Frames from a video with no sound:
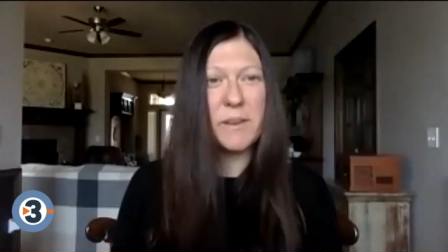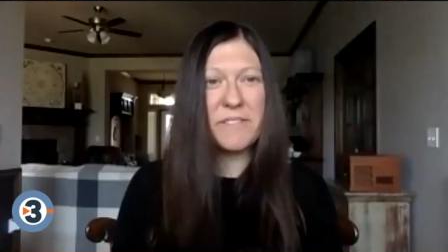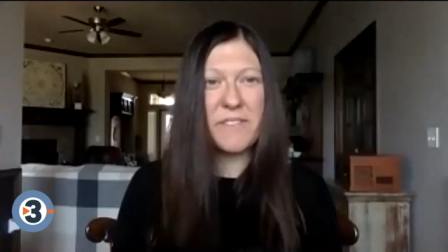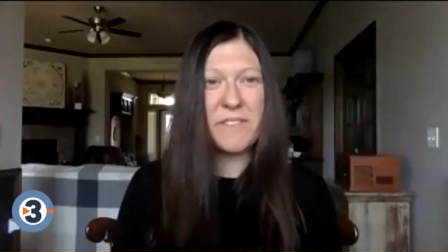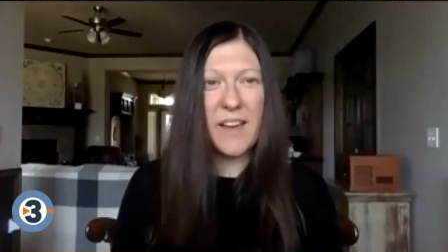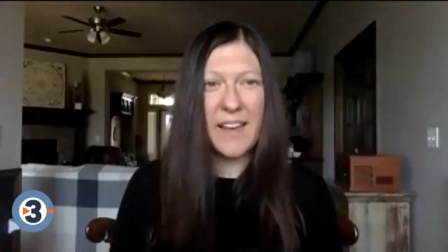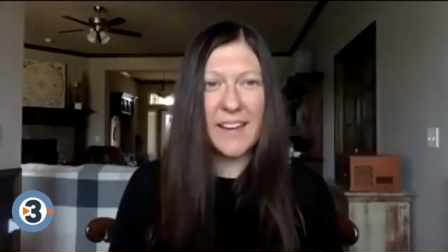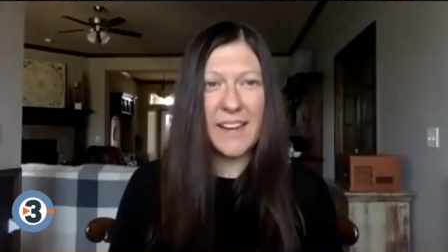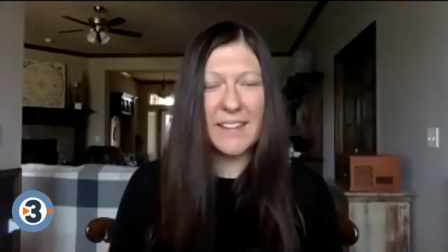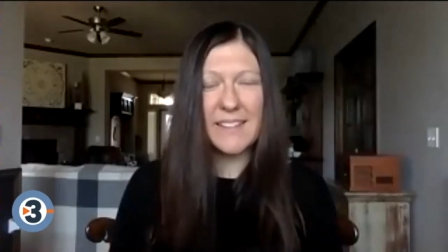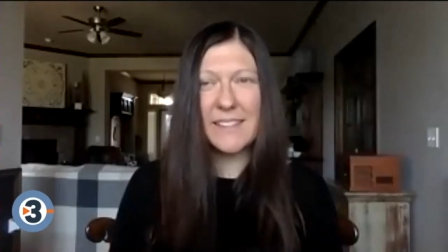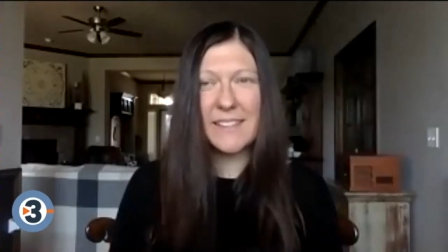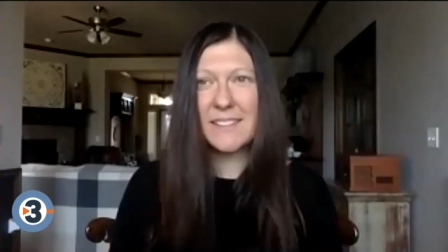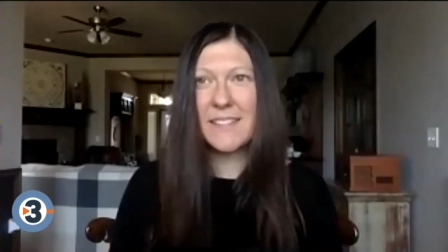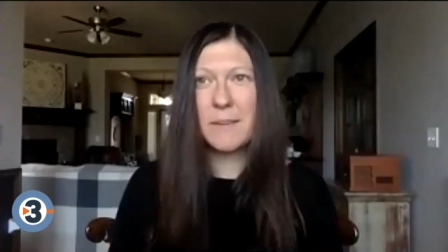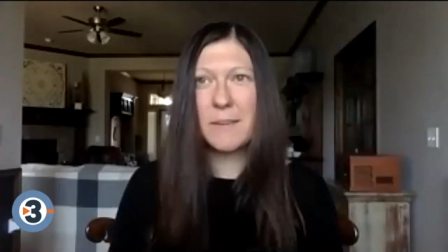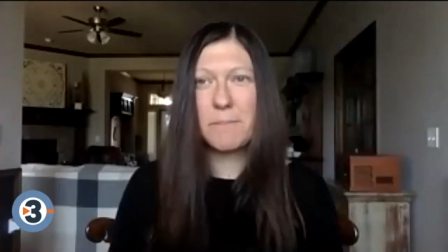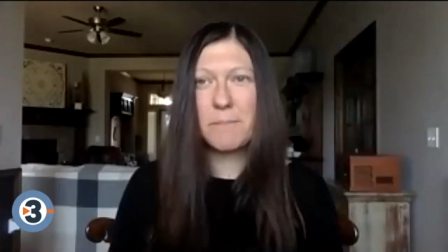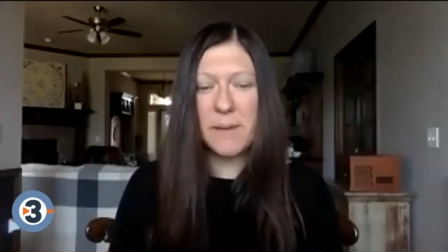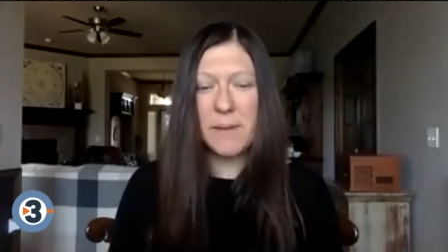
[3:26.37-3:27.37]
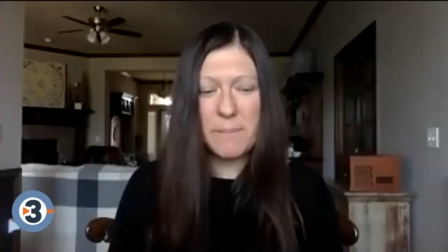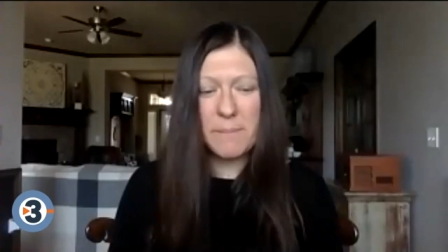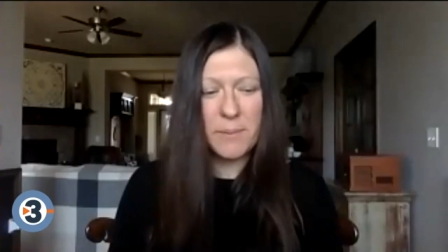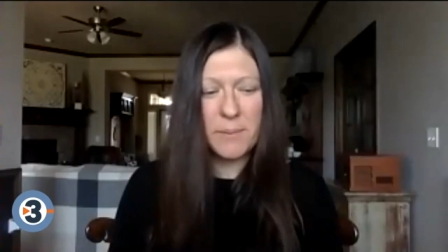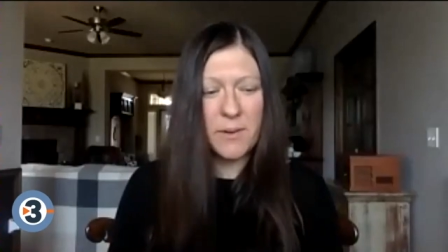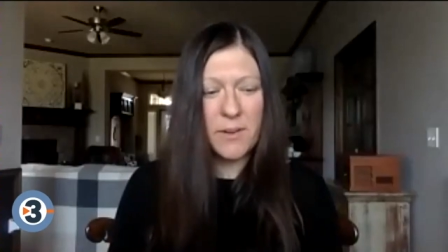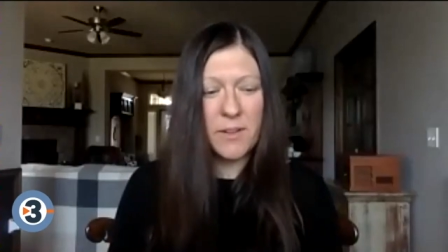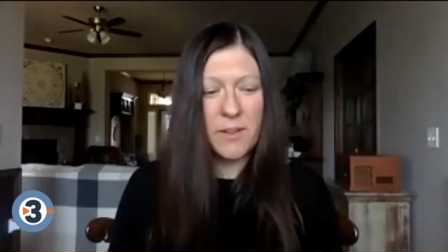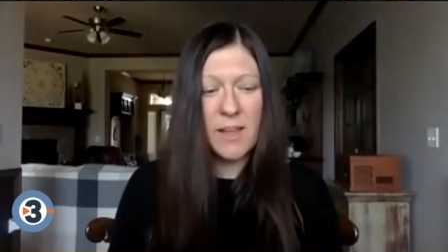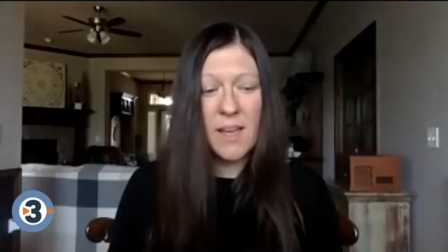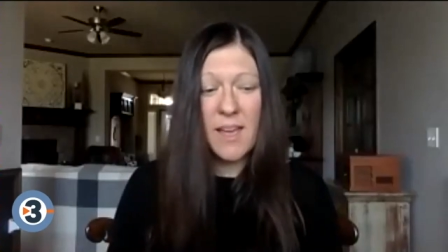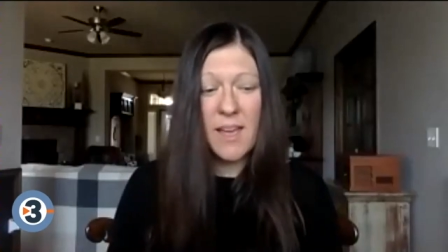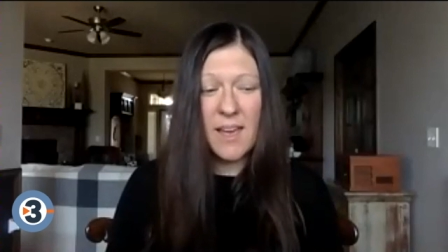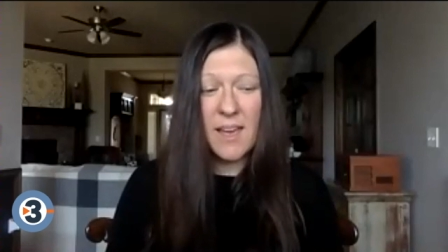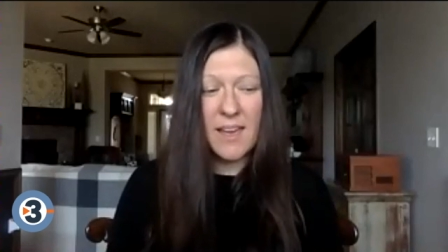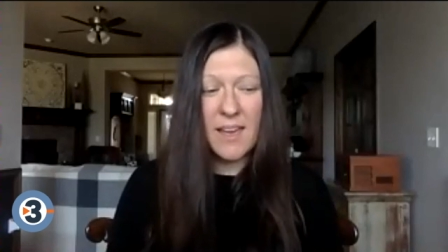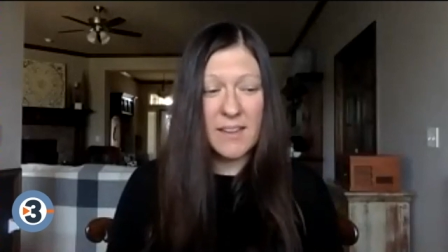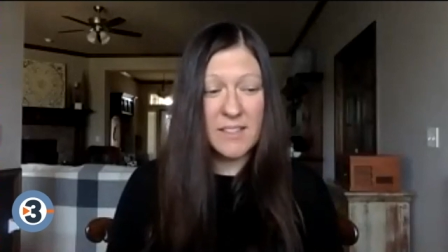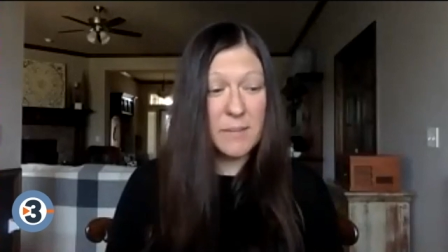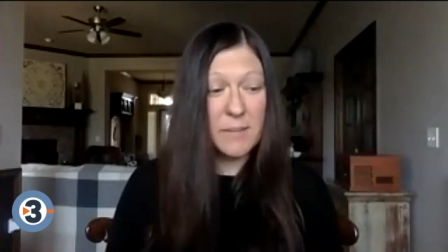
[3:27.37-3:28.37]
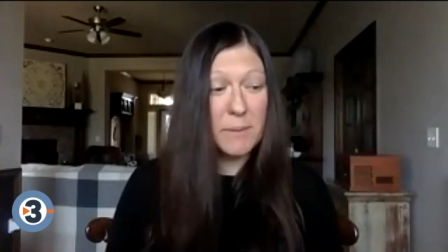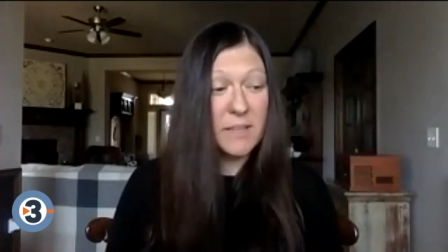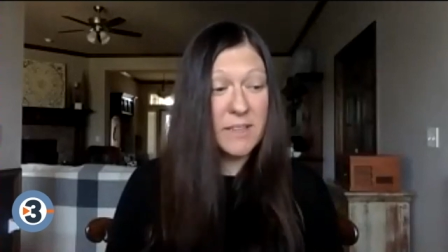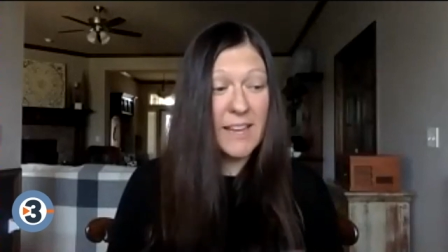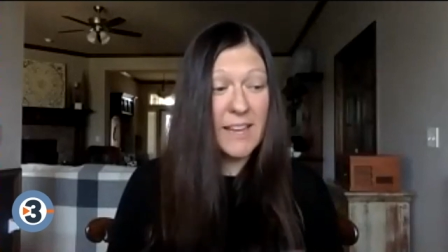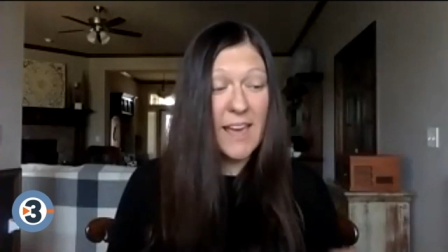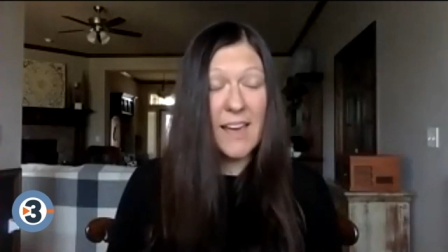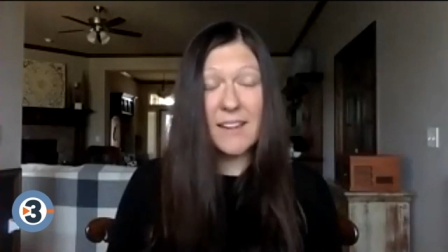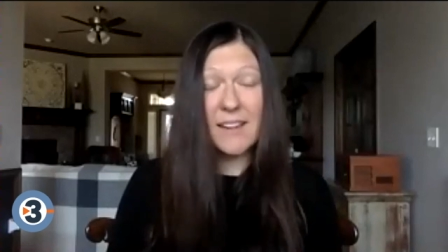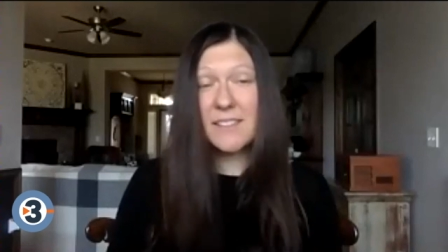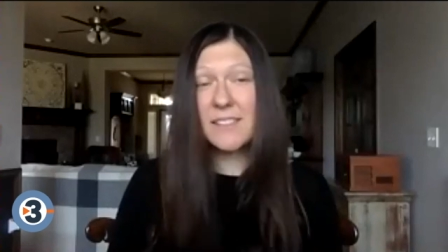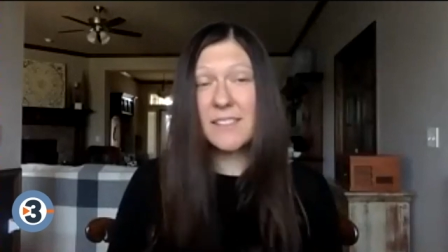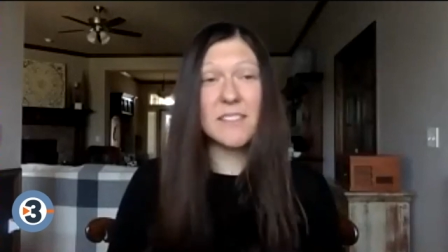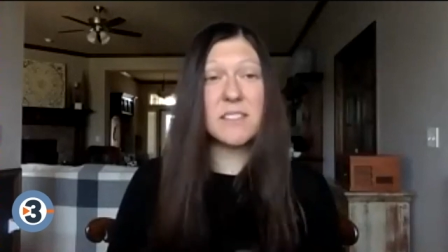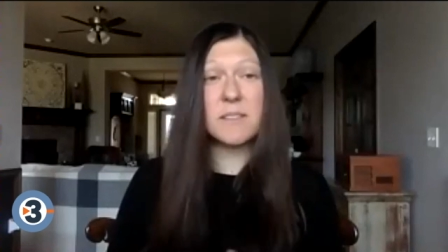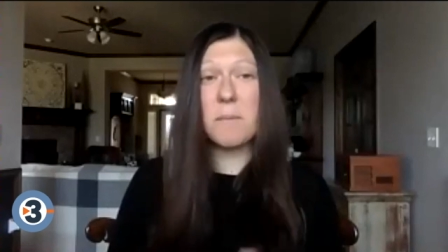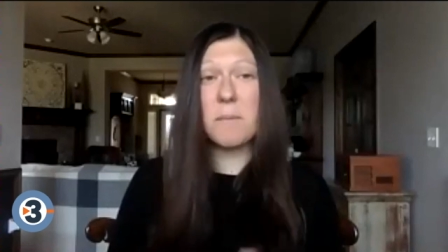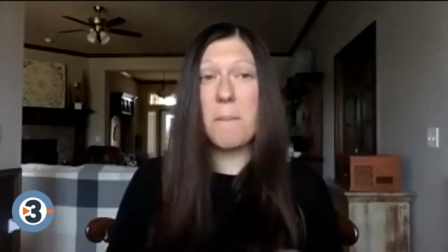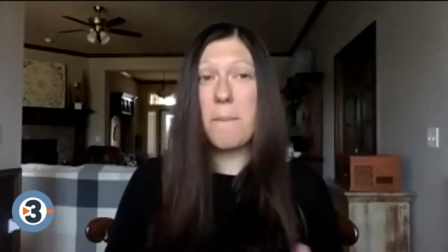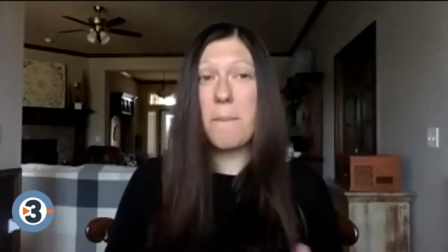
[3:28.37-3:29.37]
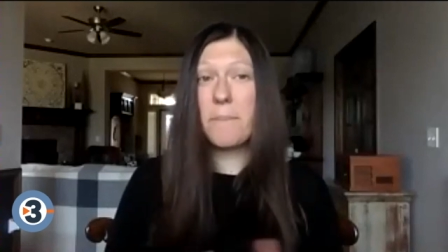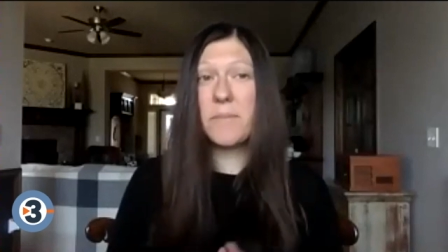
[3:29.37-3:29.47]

what we find is that people typically access